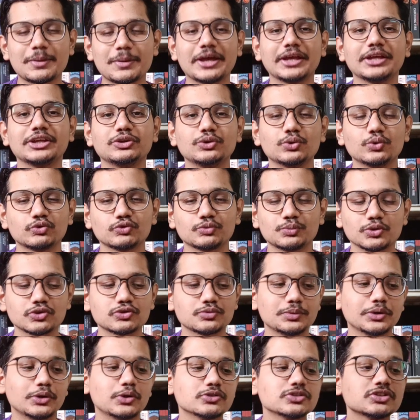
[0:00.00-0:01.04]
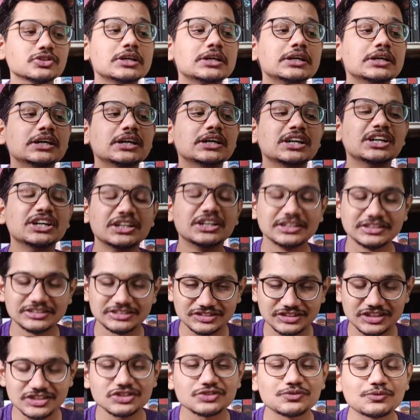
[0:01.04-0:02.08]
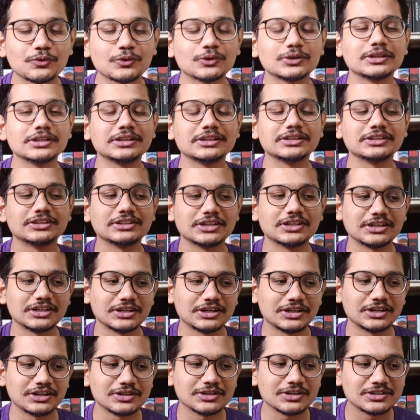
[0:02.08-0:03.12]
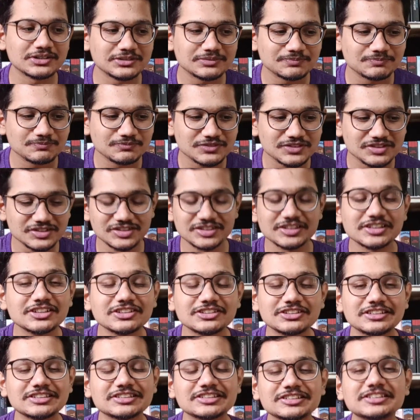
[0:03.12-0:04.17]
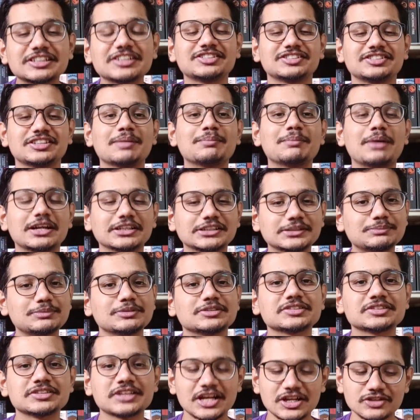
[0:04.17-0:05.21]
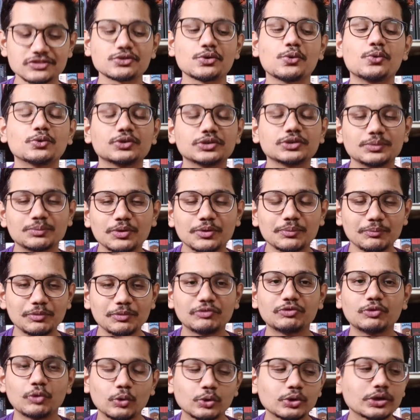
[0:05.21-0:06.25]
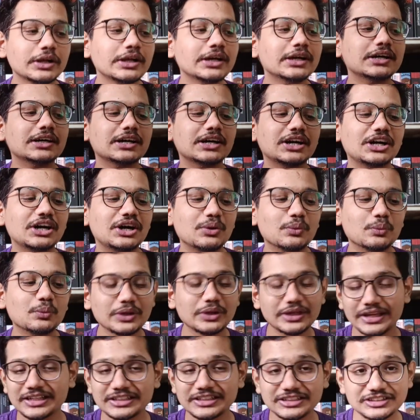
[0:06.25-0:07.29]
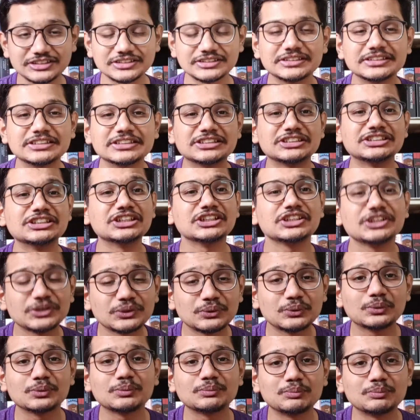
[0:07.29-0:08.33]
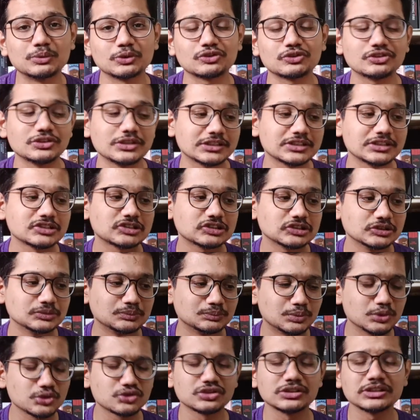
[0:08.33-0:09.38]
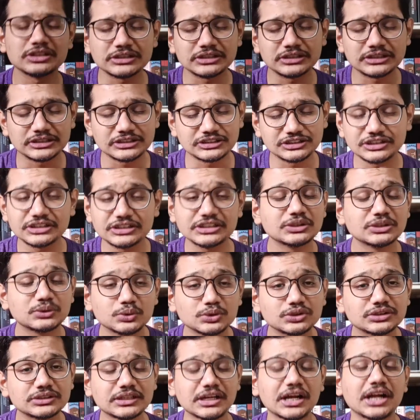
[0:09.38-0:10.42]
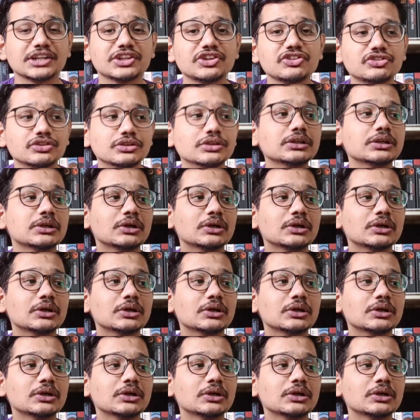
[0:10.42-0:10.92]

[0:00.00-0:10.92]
buying used books, because just for the uh, single reason that some other person has owned the book before, uh, we get really good books, that is, books in a really good condition